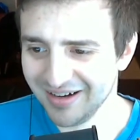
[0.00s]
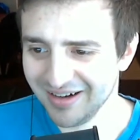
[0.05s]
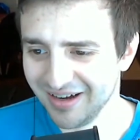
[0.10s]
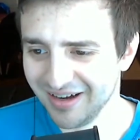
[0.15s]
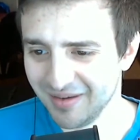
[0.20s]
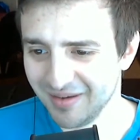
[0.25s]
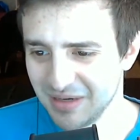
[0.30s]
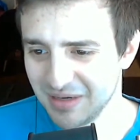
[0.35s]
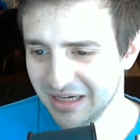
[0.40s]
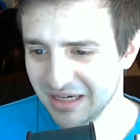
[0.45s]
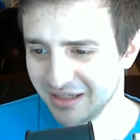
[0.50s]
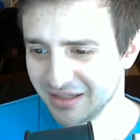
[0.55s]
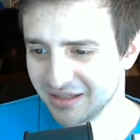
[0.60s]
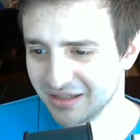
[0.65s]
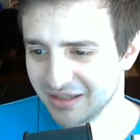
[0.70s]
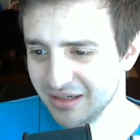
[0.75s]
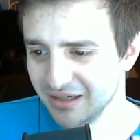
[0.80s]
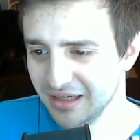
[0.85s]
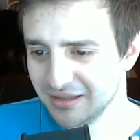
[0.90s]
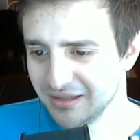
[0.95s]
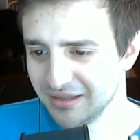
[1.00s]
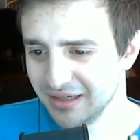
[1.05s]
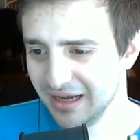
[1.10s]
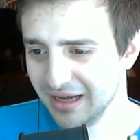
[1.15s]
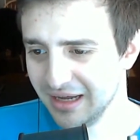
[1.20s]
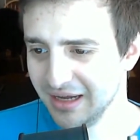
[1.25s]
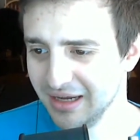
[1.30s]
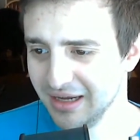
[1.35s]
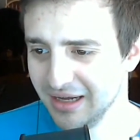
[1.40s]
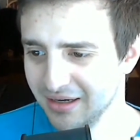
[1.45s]
I mean, it's
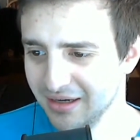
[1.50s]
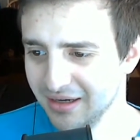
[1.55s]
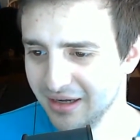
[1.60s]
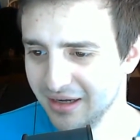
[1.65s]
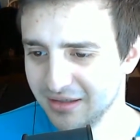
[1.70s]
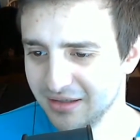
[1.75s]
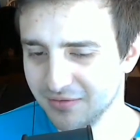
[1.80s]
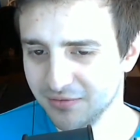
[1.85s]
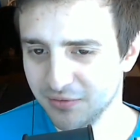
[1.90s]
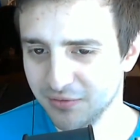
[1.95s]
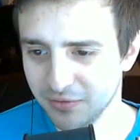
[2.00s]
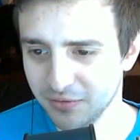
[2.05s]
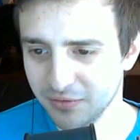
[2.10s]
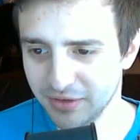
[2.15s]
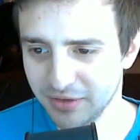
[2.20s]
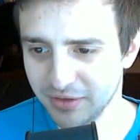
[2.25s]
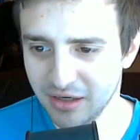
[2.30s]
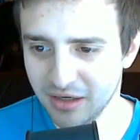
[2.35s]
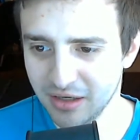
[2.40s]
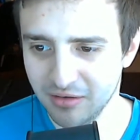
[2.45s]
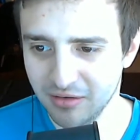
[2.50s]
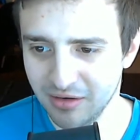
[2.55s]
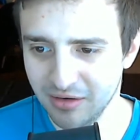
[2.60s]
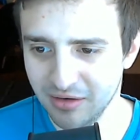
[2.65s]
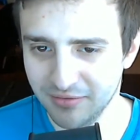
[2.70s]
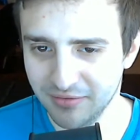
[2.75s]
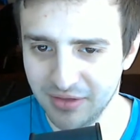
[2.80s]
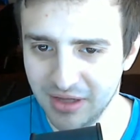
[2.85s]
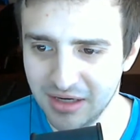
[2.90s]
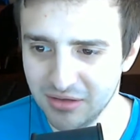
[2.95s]
a full video
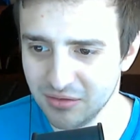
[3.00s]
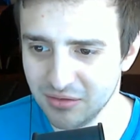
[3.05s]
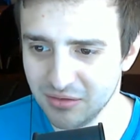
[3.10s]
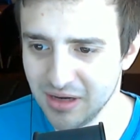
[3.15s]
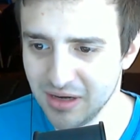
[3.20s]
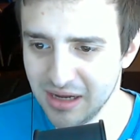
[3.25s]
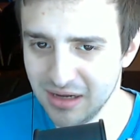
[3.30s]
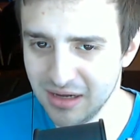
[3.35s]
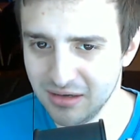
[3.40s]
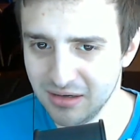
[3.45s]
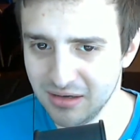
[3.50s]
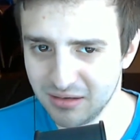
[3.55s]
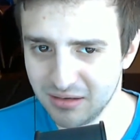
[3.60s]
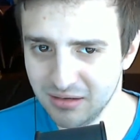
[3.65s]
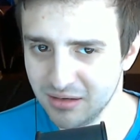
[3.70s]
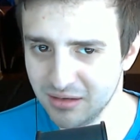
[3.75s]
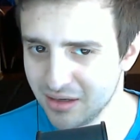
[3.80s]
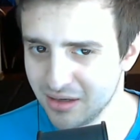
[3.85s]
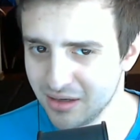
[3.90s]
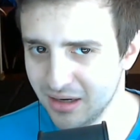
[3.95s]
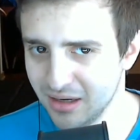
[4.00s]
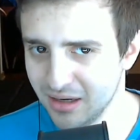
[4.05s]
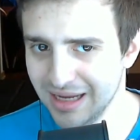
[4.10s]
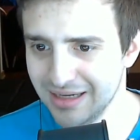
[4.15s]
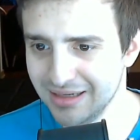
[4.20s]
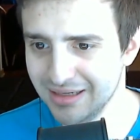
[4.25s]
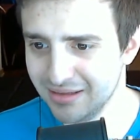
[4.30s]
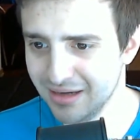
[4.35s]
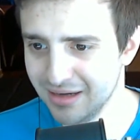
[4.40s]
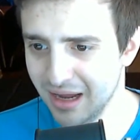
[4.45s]
of they do
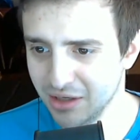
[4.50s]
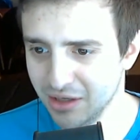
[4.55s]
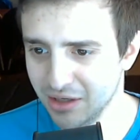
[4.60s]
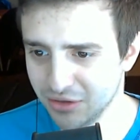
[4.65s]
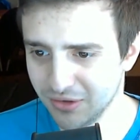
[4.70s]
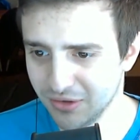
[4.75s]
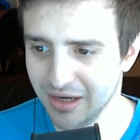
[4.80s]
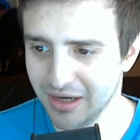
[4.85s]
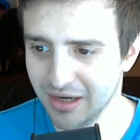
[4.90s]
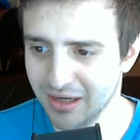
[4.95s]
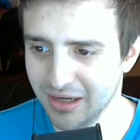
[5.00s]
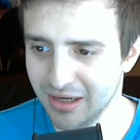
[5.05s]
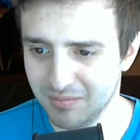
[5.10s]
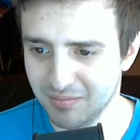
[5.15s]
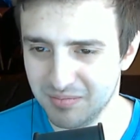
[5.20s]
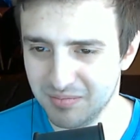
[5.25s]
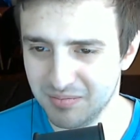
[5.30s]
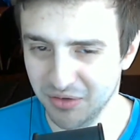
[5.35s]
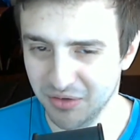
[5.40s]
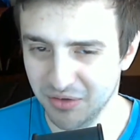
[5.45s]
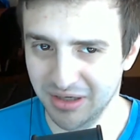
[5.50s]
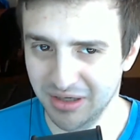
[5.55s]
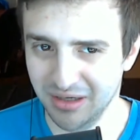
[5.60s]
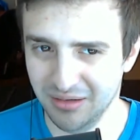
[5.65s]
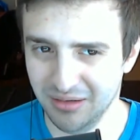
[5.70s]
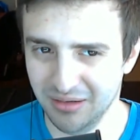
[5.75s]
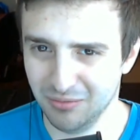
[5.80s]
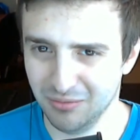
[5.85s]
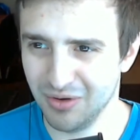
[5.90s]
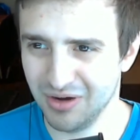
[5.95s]
a day training
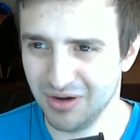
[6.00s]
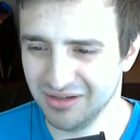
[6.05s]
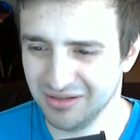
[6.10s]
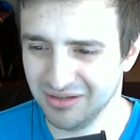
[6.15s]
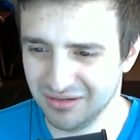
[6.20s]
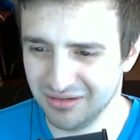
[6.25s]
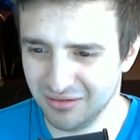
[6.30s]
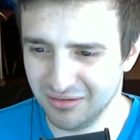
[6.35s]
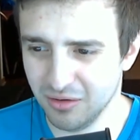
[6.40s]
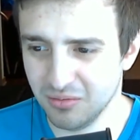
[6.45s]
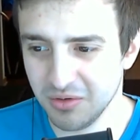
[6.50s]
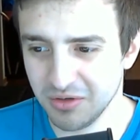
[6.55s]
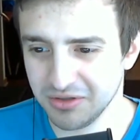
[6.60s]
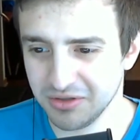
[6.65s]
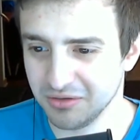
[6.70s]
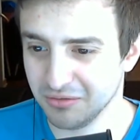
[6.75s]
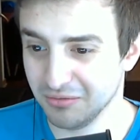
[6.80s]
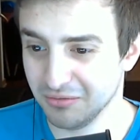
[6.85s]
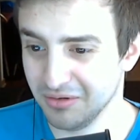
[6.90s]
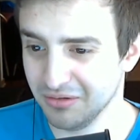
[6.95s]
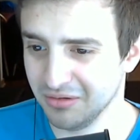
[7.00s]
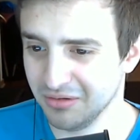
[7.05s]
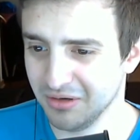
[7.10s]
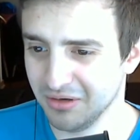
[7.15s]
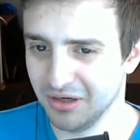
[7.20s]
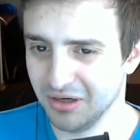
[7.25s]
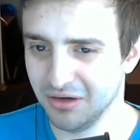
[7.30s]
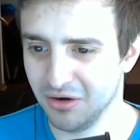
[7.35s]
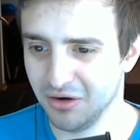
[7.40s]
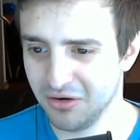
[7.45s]
building what is almost a
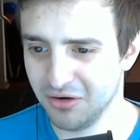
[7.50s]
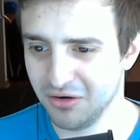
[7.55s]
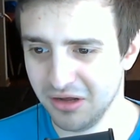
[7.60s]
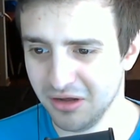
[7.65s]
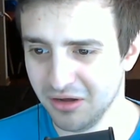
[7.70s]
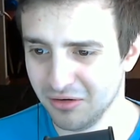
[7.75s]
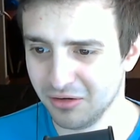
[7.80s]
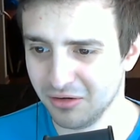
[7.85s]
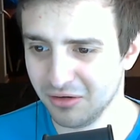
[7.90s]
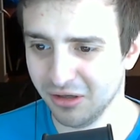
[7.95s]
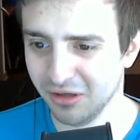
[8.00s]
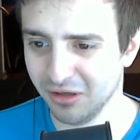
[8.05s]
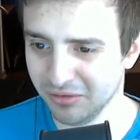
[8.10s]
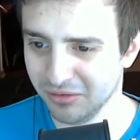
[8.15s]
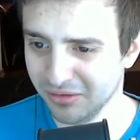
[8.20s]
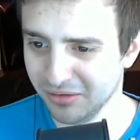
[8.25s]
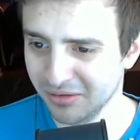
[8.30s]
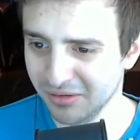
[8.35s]
RDO clone,